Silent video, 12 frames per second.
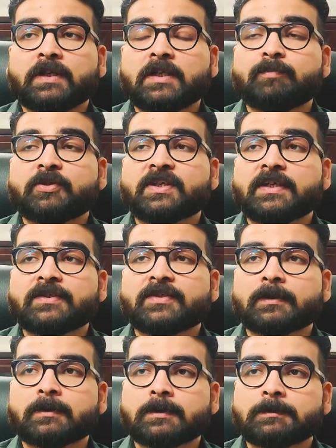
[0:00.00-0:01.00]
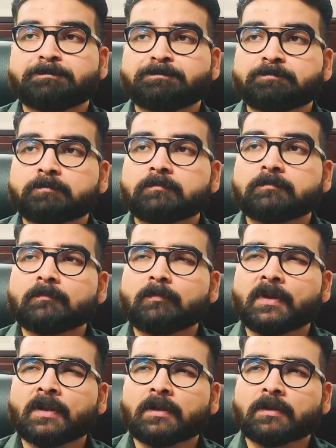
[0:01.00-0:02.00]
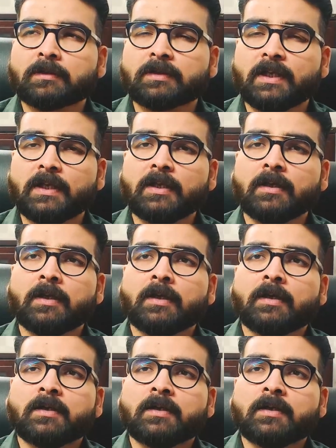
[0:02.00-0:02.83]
represents the